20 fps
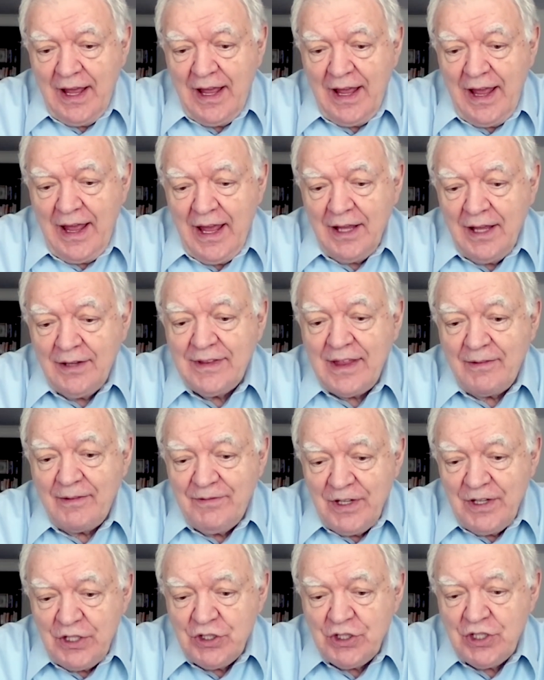And
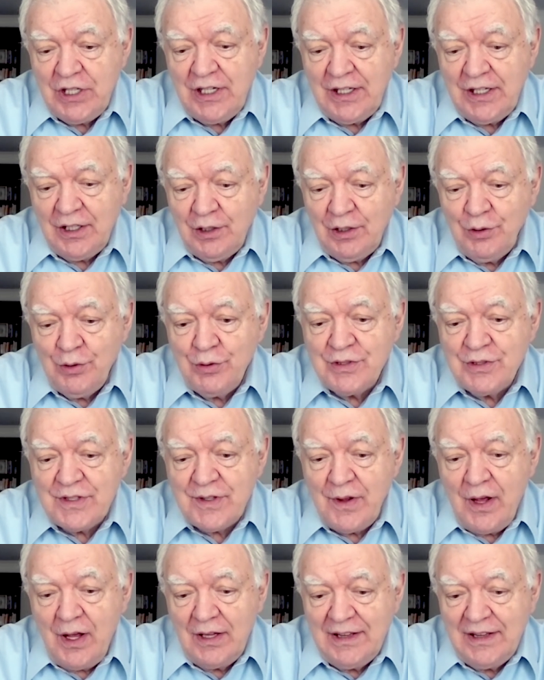vision includes
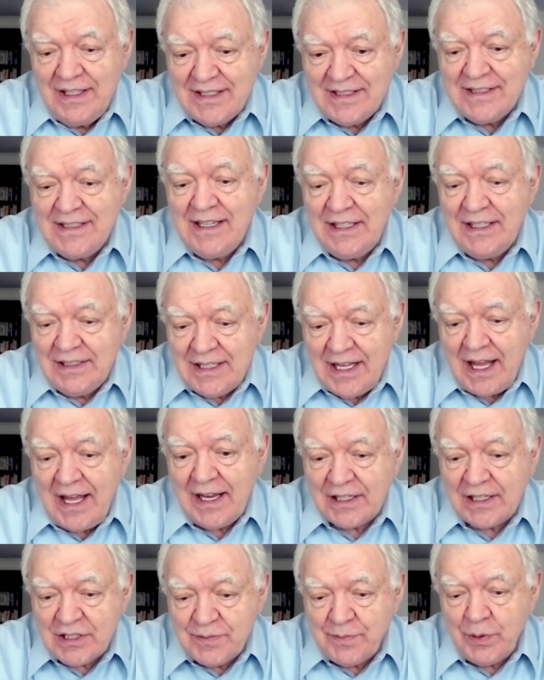listening to
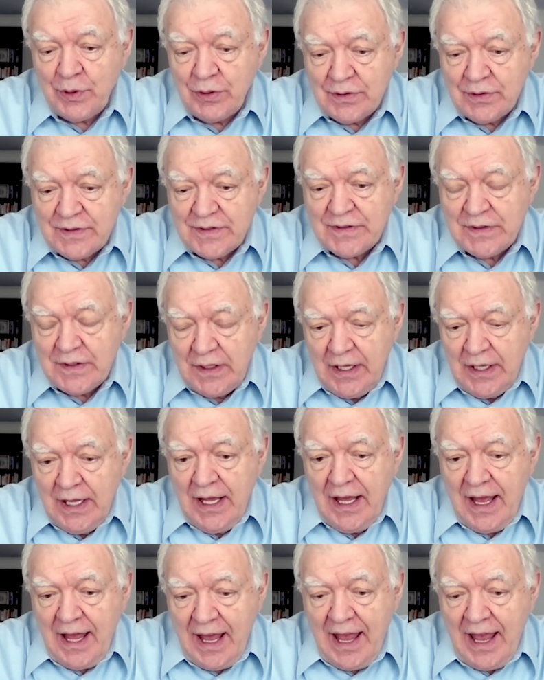experts.
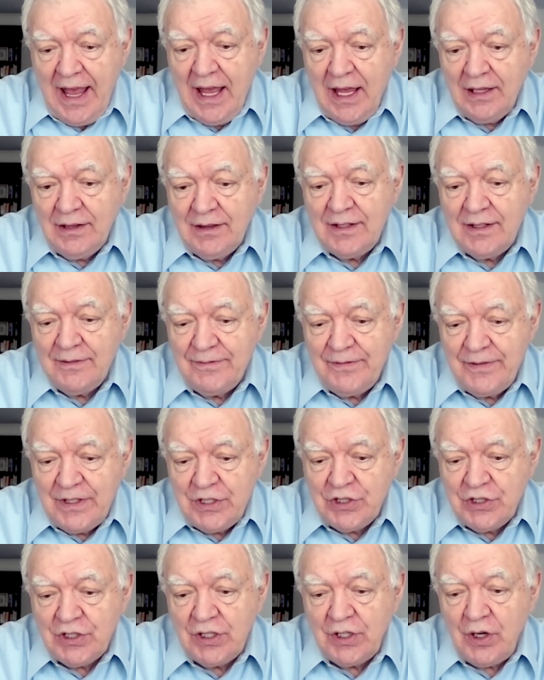And the
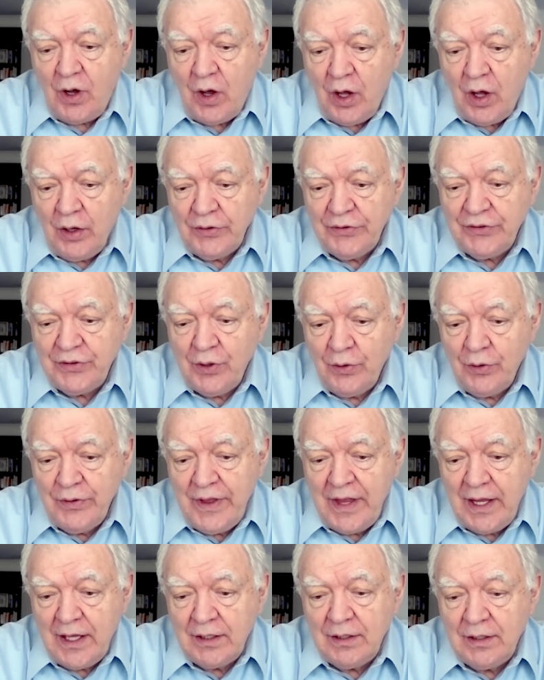vision also
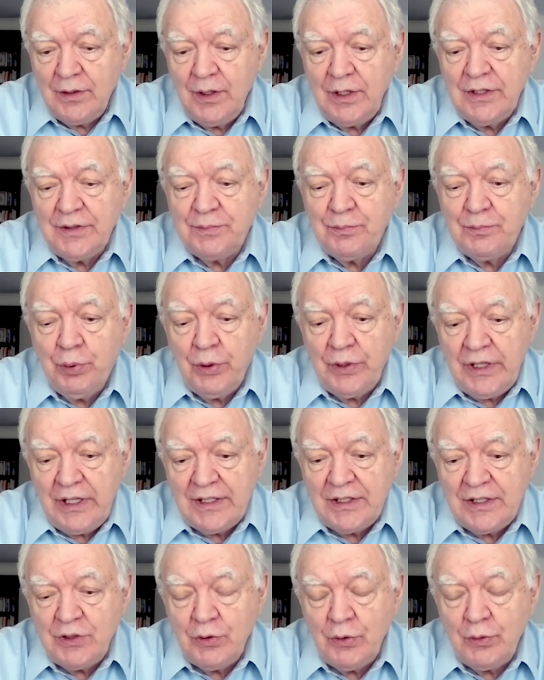then is put
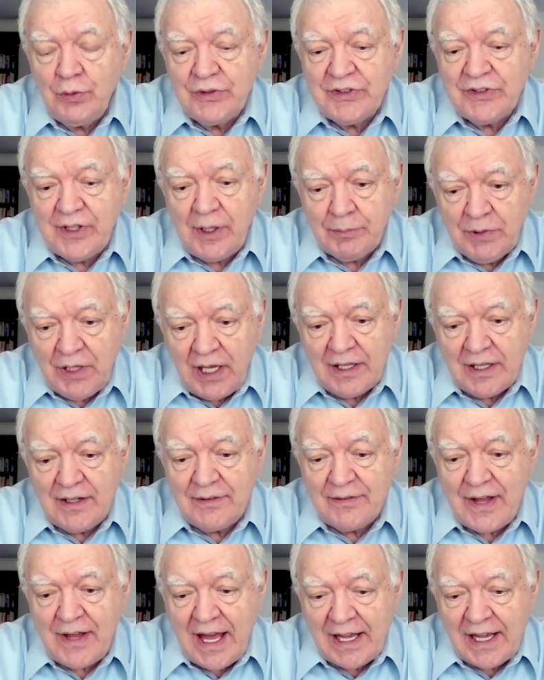into some kind
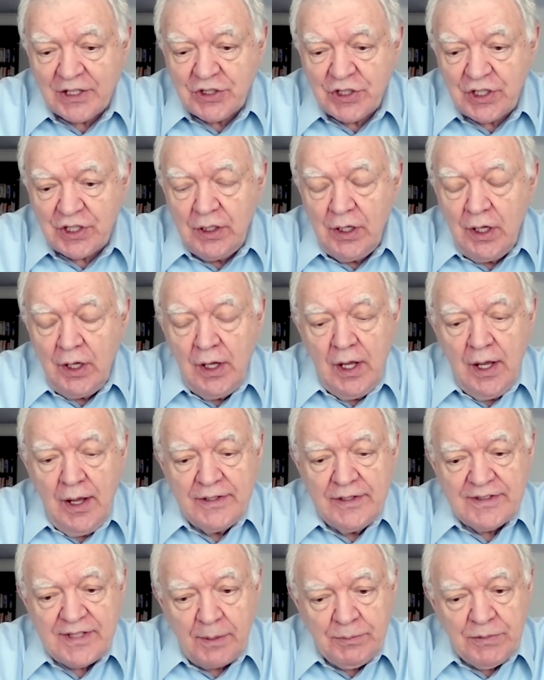of action.
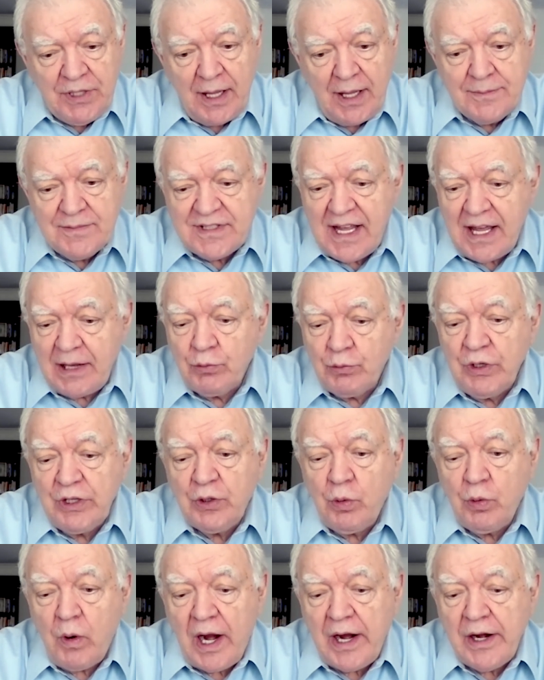Sometimes that
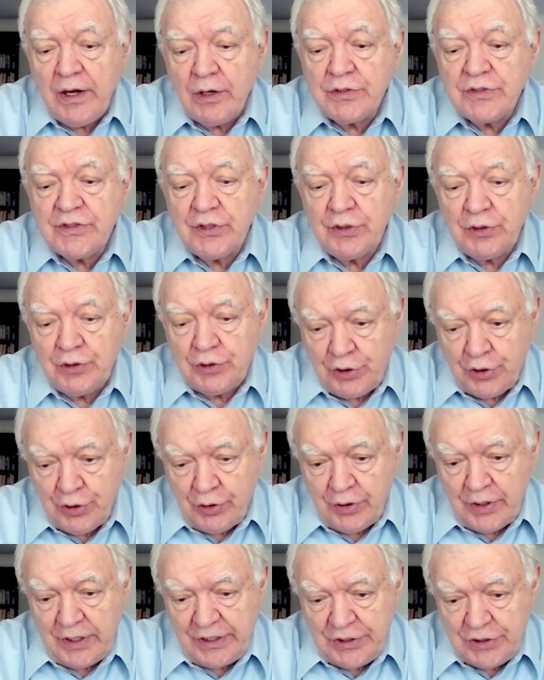requires
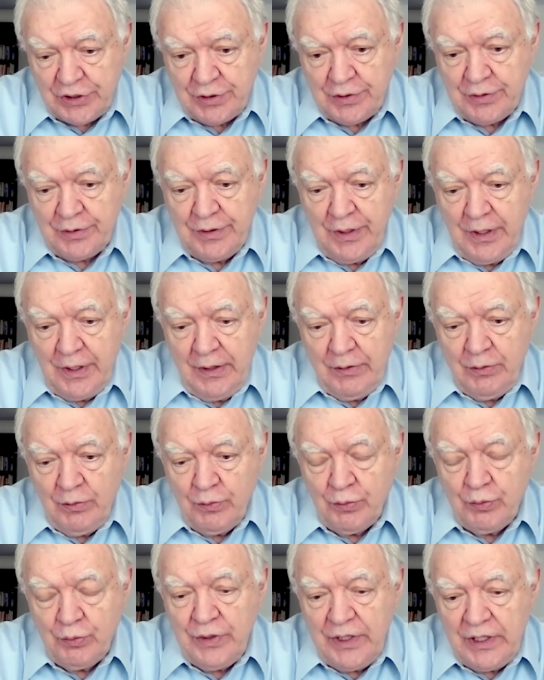courage,
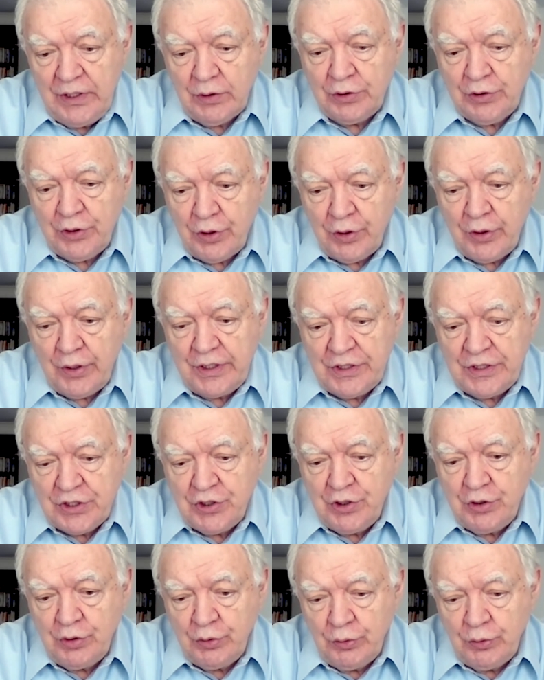real courage
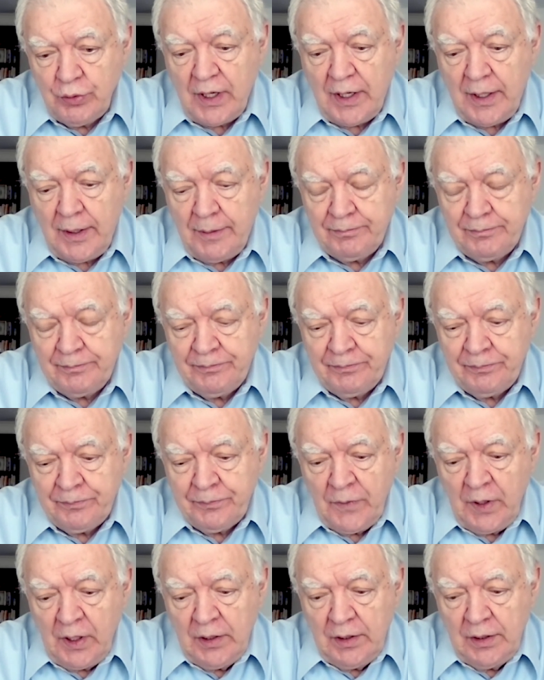to
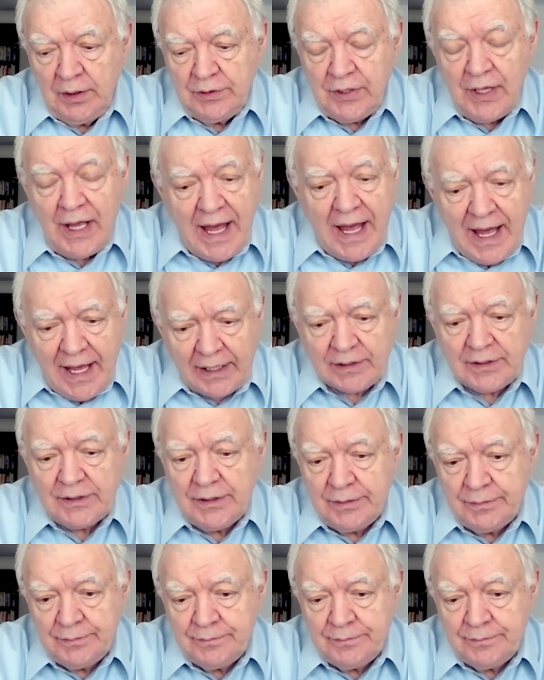act.